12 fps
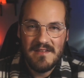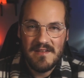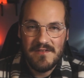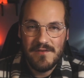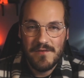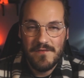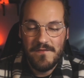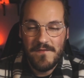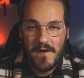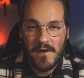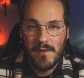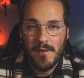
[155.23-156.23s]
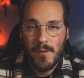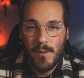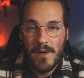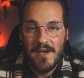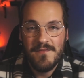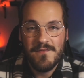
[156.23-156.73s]
that you're far
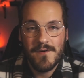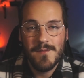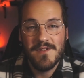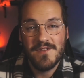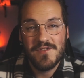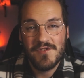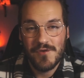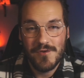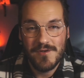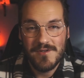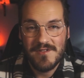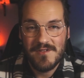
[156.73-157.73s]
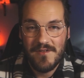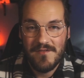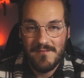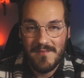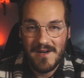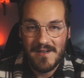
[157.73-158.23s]
away from the source of
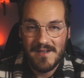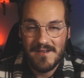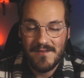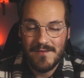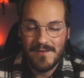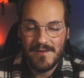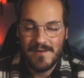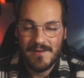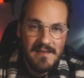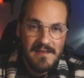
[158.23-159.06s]
mining DuinoCoin.